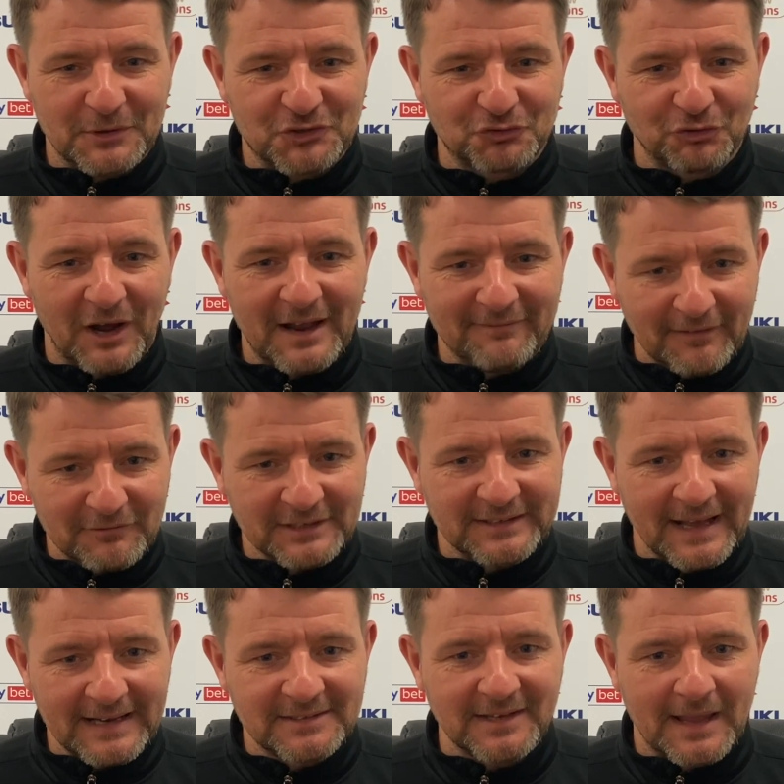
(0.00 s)
strive every
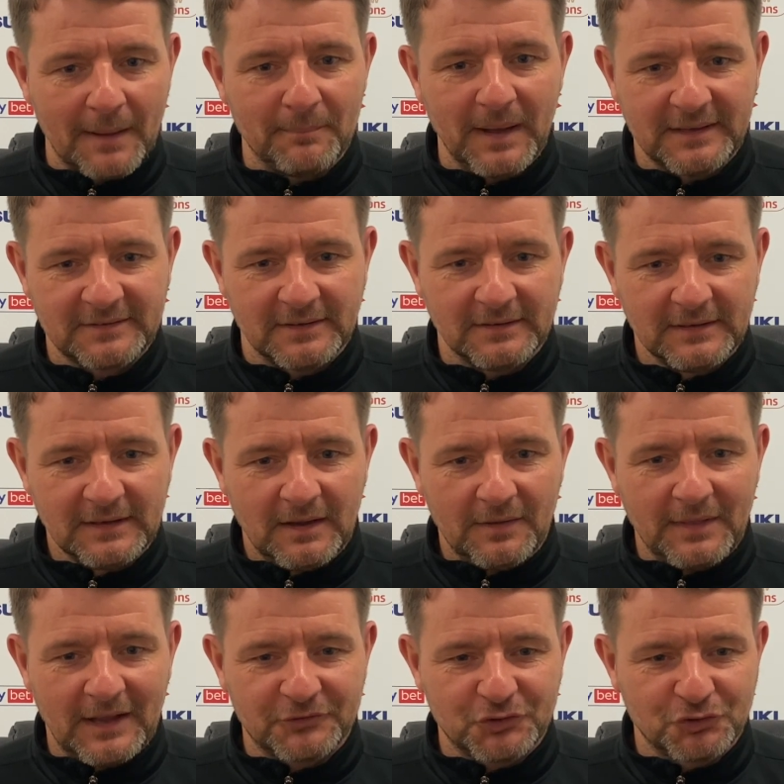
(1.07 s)
day to get better,
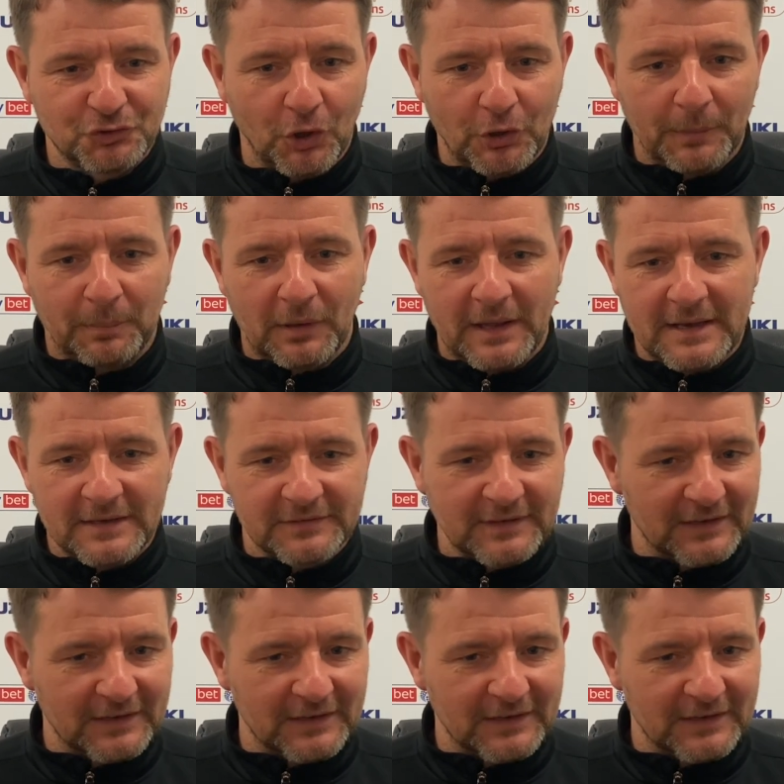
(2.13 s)
and that's just not the players.